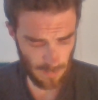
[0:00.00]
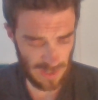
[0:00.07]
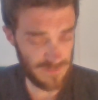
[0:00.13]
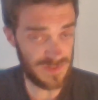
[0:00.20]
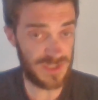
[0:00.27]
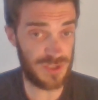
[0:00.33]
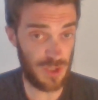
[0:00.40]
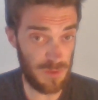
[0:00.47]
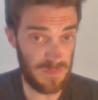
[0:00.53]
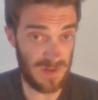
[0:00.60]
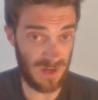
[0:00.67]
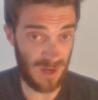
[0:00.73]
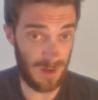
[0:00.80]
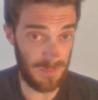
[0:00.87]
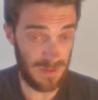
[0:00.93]
UEFA Super
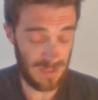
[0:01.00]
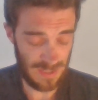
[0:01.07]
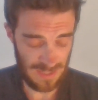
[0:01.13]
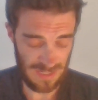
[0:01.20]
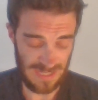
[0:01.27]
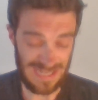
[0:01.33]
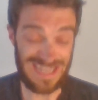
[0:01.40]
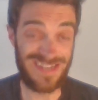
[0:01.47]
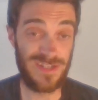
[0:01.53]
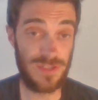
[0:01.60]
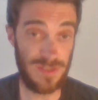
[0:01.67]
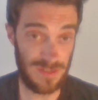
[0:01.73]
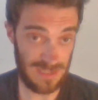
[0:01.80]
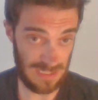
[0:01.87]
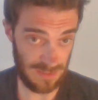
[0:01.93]
Cup in
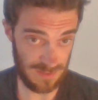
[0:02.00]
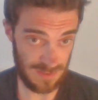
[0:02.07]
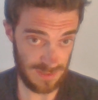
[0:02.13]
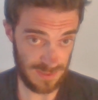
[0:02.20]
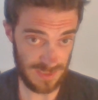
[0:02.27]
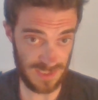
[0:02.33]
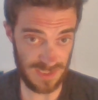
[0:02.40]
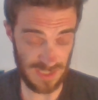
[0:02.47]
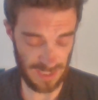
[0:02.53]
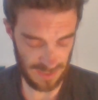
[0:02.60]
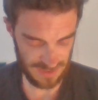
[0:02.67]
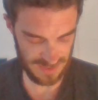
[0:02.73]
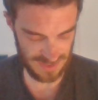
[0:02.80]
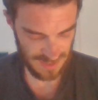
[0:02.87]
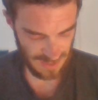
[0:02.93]

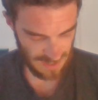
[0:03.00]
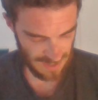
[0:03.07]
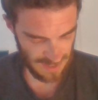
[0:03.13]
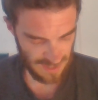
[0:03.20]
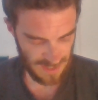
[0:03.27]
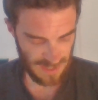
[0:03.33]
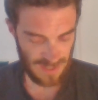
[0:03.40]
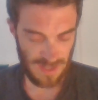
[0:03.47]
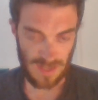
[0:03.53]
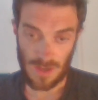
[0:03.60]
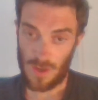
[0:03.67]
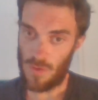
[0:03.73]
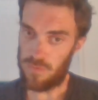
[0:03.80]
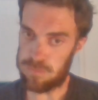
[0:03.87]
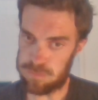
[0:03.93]
2006.
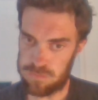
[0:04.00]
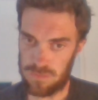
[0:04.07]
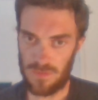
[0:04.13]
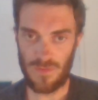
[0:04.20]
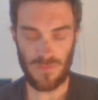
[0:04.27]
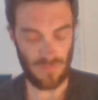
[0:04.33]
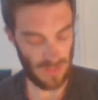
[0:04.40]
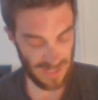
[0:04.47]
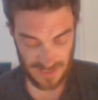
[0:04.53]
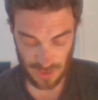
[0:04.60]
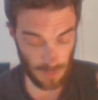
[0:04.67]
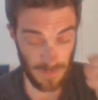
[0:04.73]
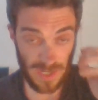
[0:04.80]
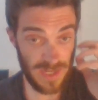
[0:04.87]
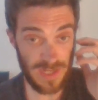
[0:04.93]
They
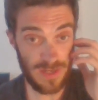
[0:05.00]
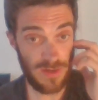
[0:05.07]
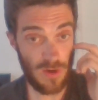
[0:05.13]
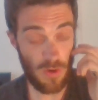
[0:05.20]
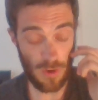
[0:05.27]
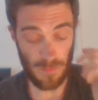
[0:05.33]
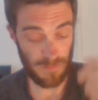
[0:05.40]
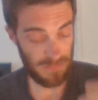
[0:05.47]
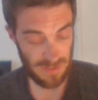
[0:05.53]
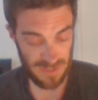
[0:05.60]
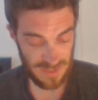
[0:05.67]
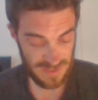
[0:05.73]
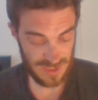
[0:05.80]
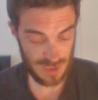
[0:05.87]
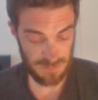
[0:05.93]
dominate in Europe, but
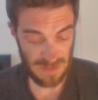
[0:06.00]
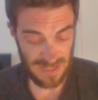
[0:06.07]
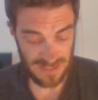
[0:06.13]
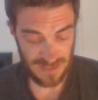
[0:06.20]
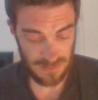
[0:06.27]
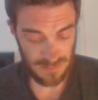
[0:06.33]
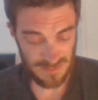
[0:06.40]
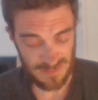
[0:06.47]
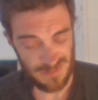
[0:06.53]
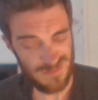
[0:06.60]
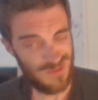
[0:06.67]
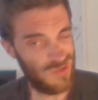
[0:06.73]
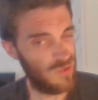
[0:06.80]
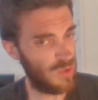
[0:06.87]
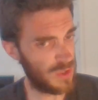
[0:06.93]
in Spain,
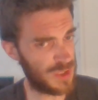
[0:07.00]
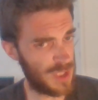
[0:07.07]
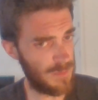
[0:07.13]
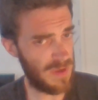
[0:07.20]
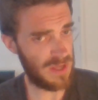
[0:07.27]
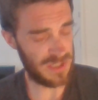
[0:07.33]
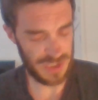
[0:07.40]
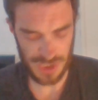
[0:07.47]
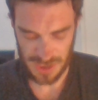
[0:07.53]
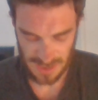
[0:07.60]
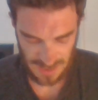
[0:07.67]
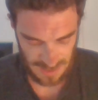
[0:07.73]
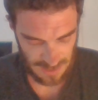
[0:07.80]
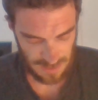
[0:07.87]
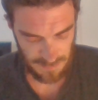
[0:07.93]
not so much.
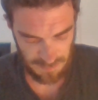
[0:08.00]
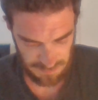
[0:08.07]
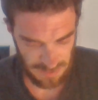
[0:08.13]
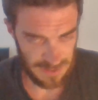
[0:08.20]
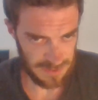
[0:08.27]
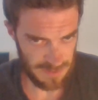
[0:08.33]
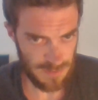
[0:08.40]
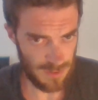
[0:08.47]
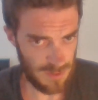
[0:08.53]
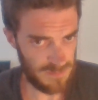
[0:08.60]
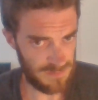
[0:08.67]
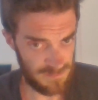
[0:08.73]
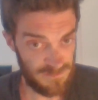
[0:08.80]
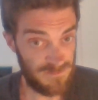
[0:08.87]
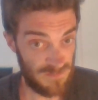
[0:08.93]
But
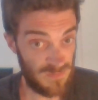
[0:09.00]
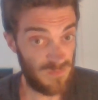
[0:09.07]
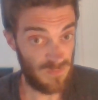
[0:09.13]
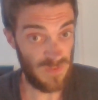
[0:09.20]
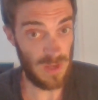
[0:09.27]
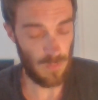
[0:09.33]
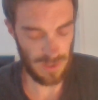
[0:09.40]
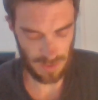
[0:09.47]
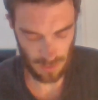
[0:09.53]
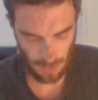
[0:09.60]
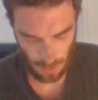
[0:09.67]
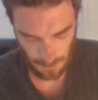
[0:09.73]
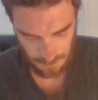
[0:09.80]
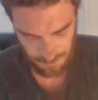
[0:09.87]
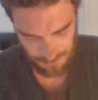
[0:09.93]
Europe, they win a
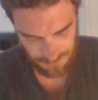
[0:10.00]
lot.